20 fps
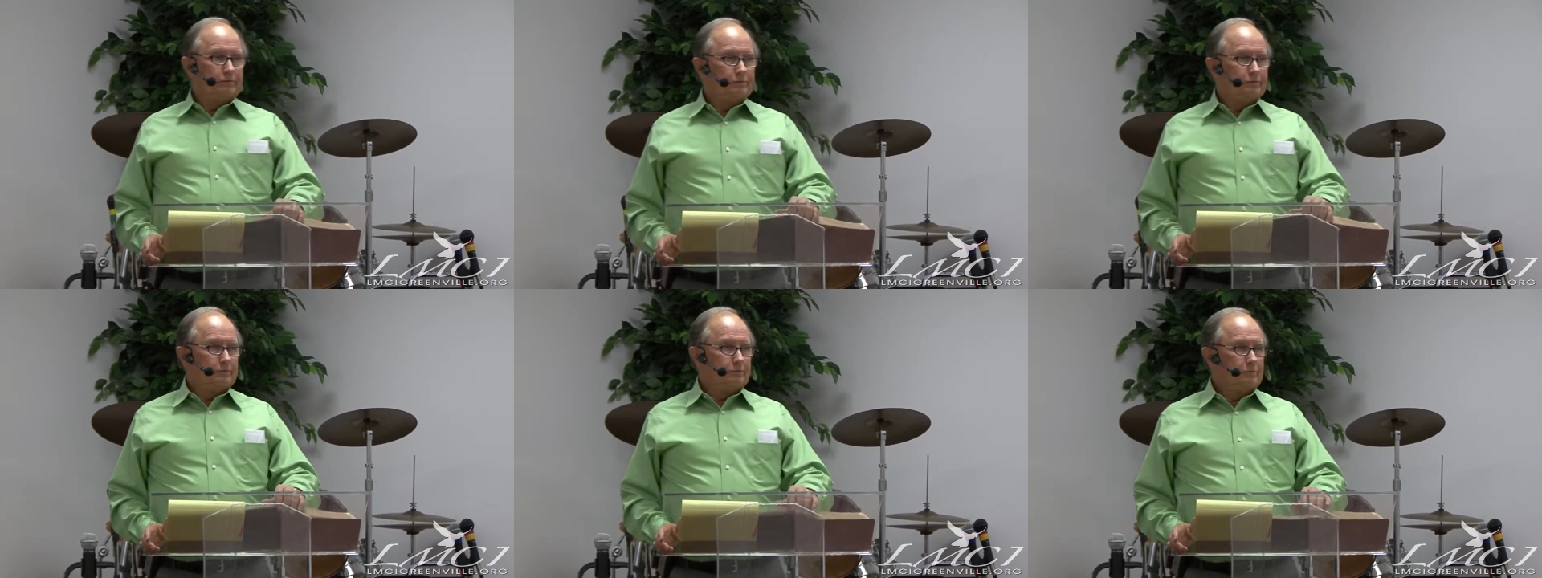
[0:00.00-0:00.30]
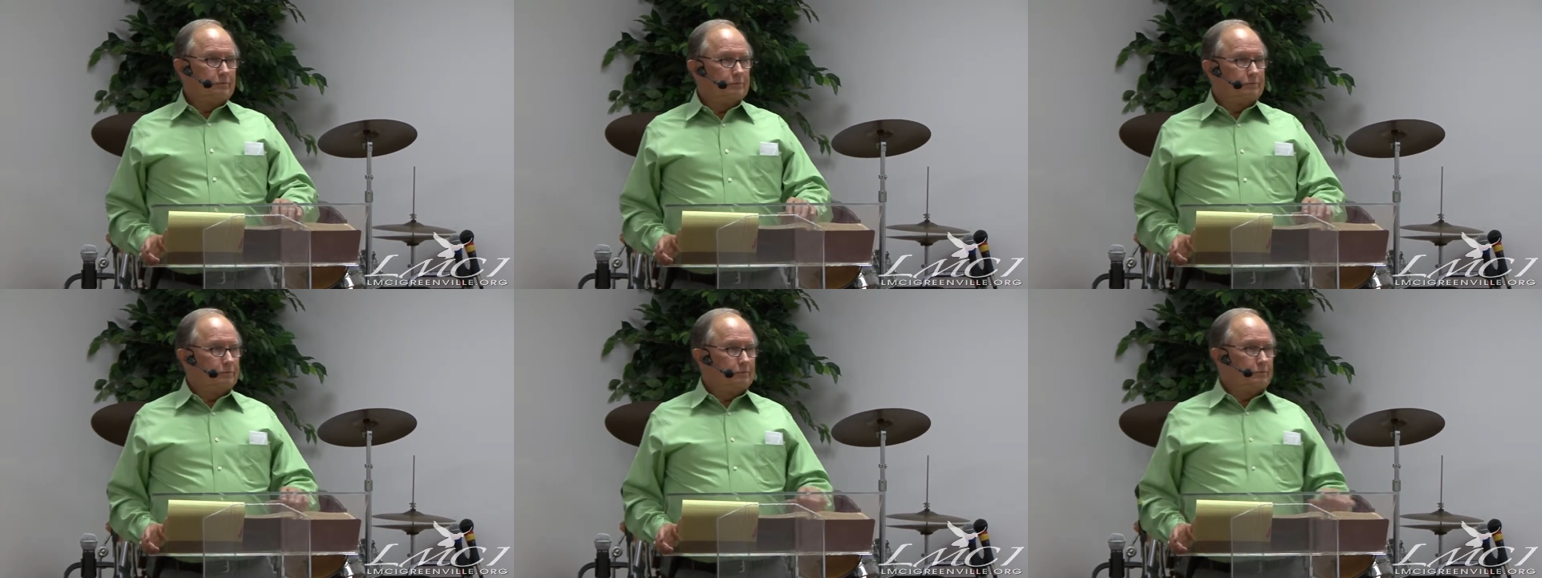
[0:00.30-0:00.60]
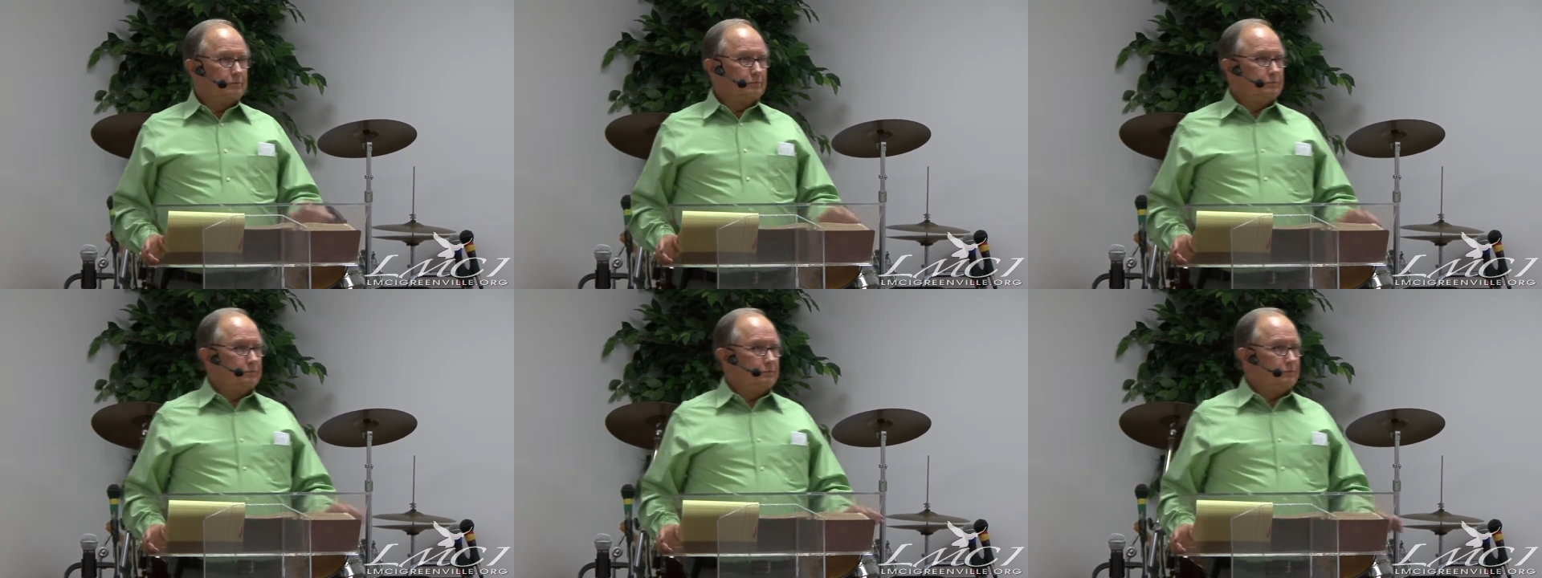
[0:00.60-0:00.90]

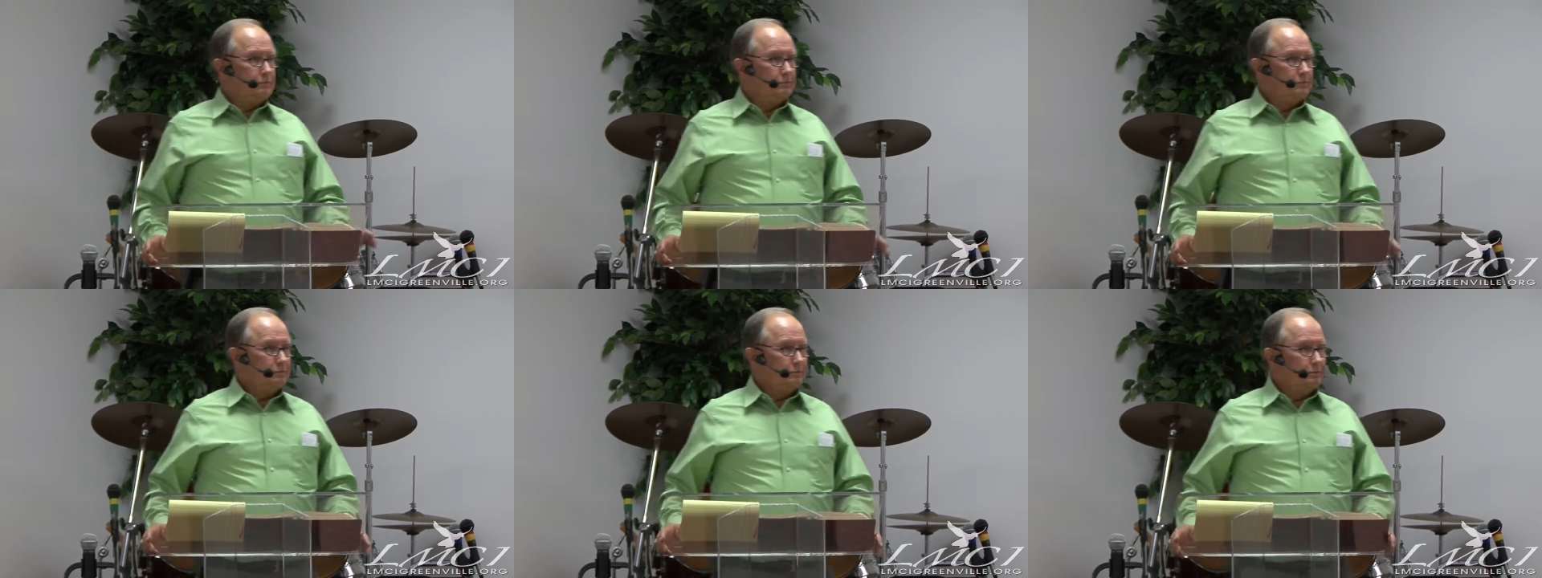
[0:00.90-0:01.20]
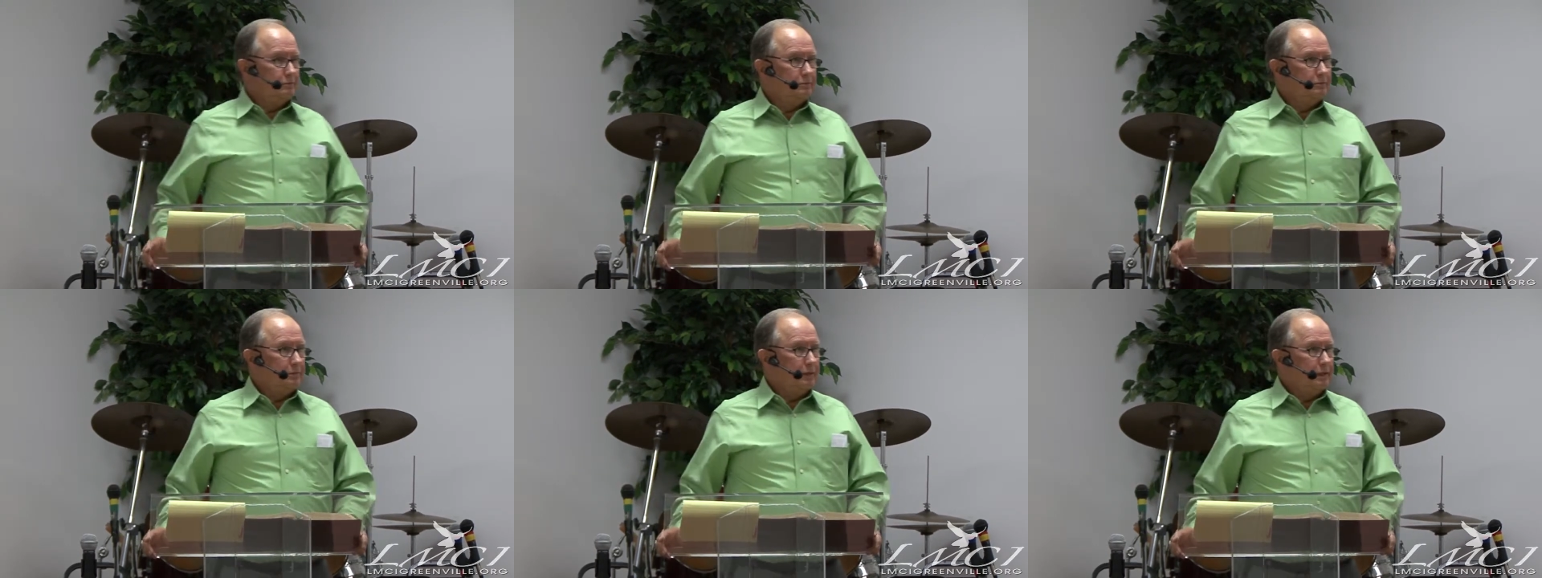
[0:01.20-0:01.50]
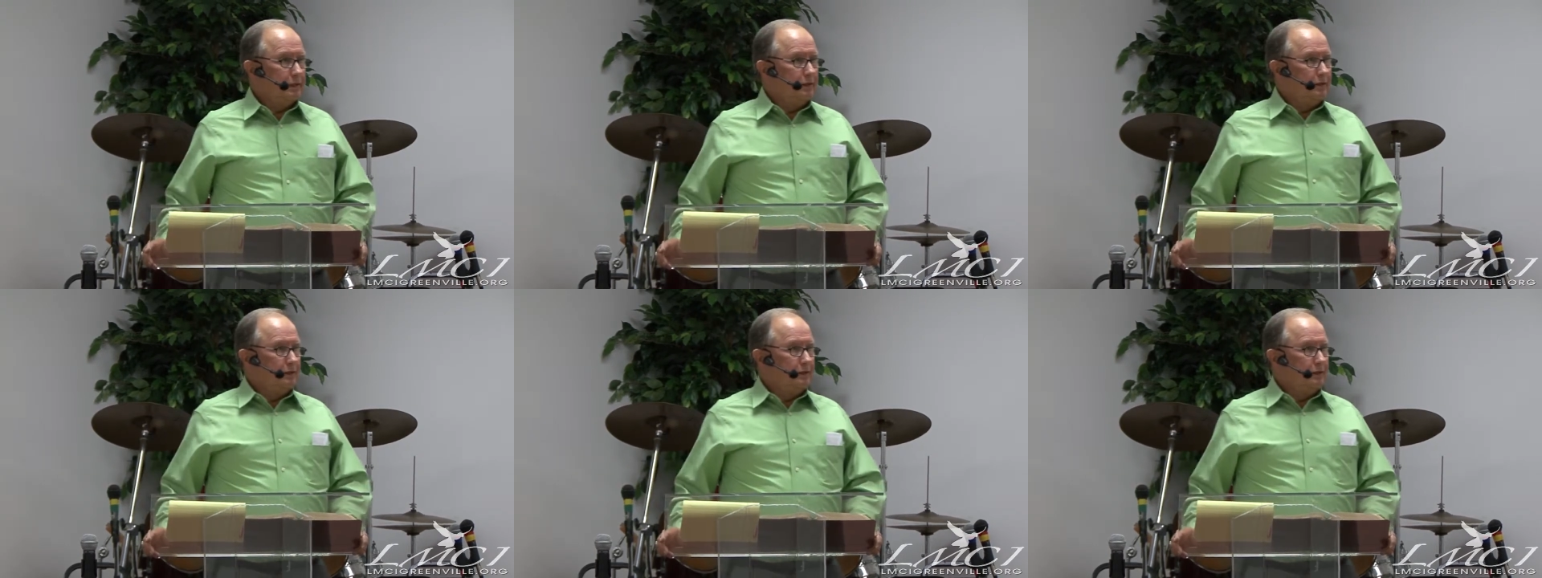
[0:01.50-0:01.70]
Nobody speaks.